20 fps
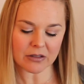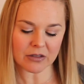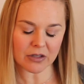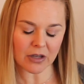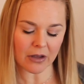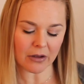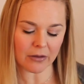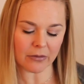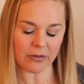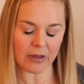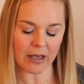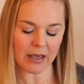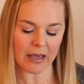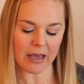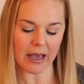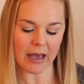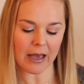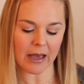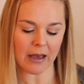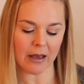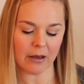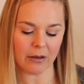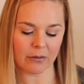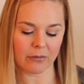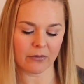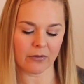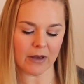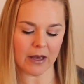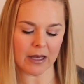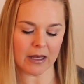So they
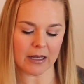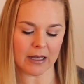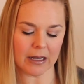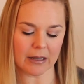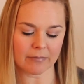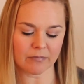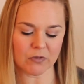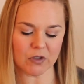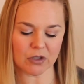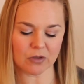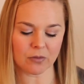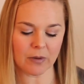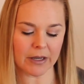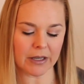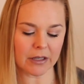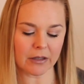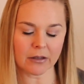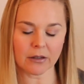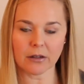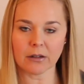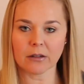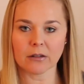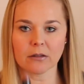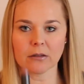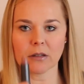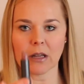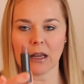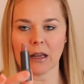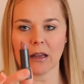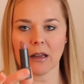have just
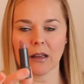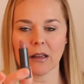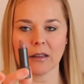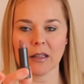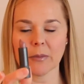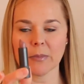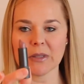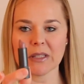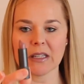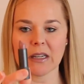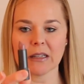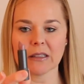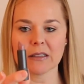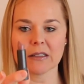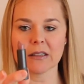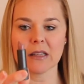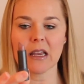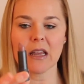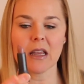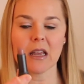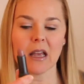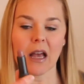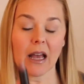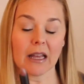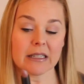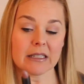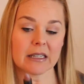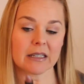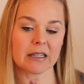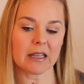regular lipsticks.
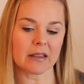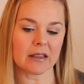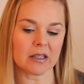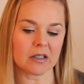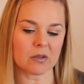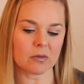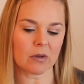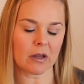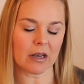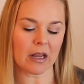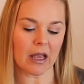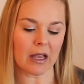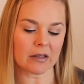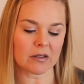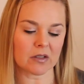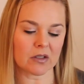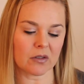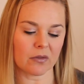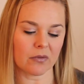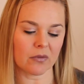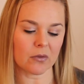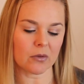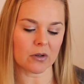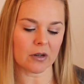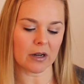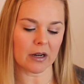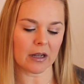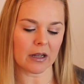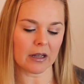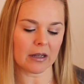I did get this one at
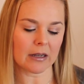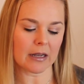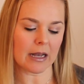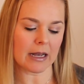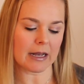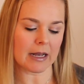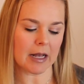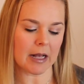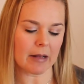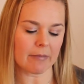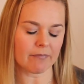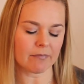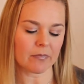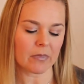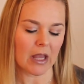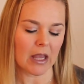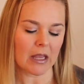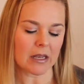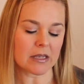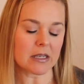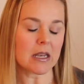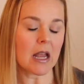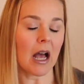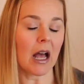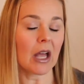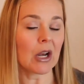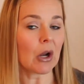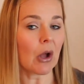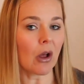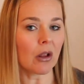Sephora.
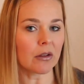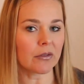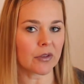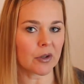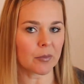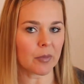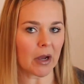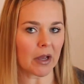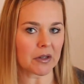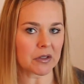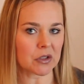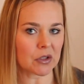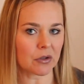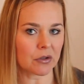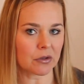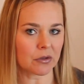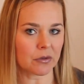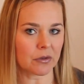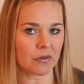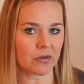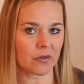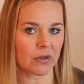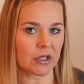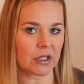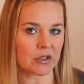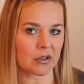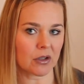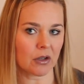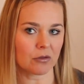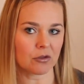Not all of their products are
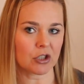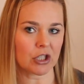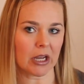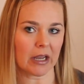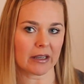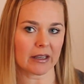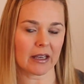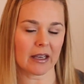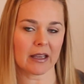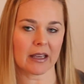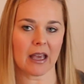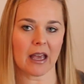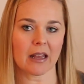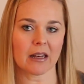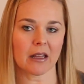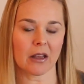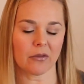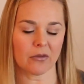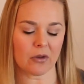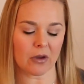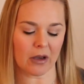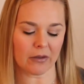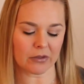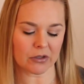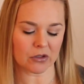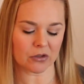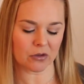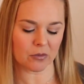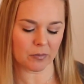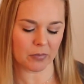gluten-free, so check again if you have a
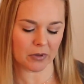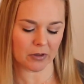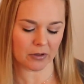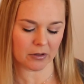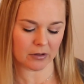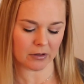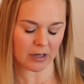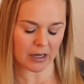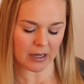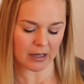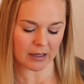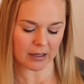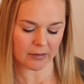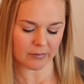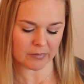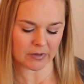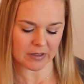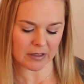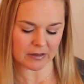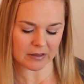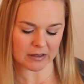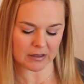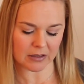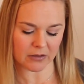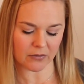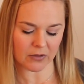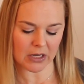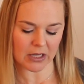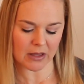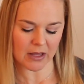super
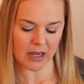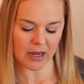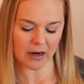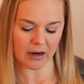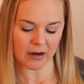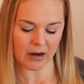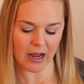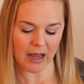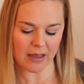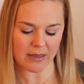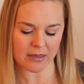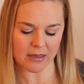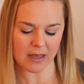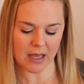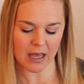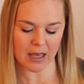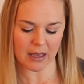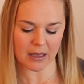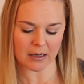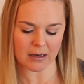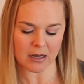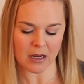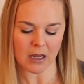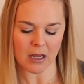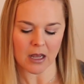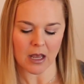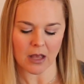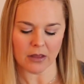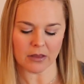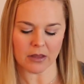sensitivity there. And then
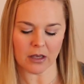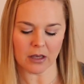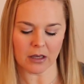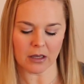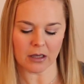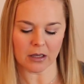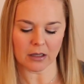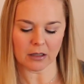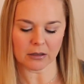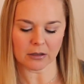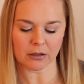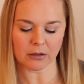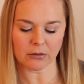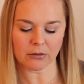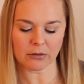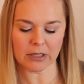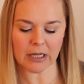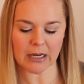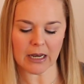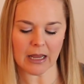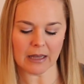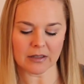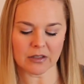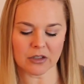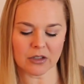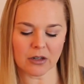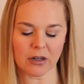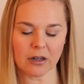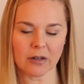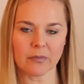the Luna
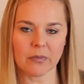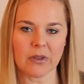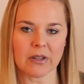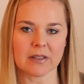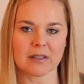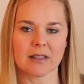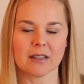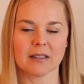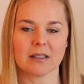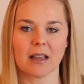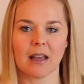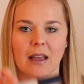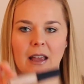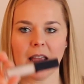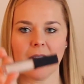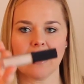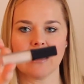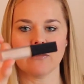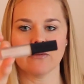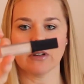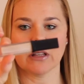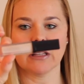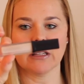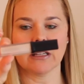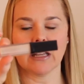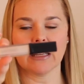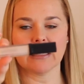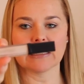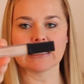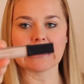Nester. This is a really
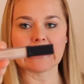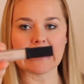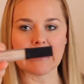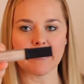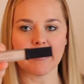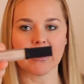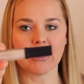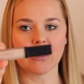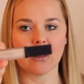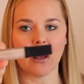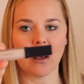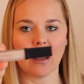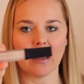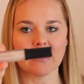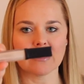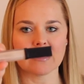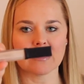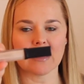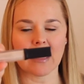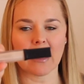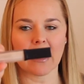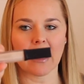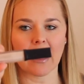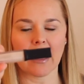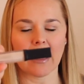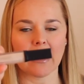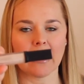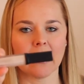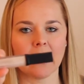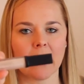nice lip gloss that
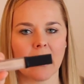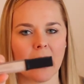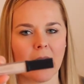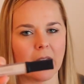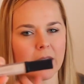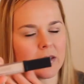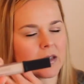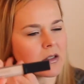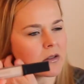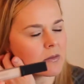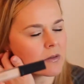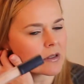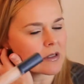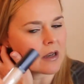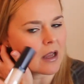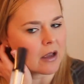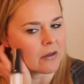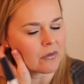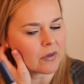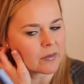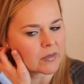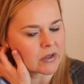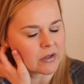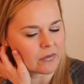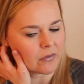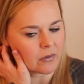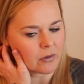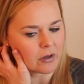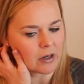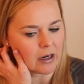I got. This was not from
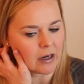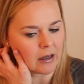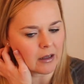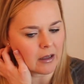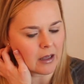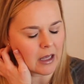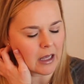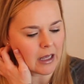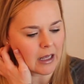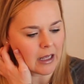Sephora.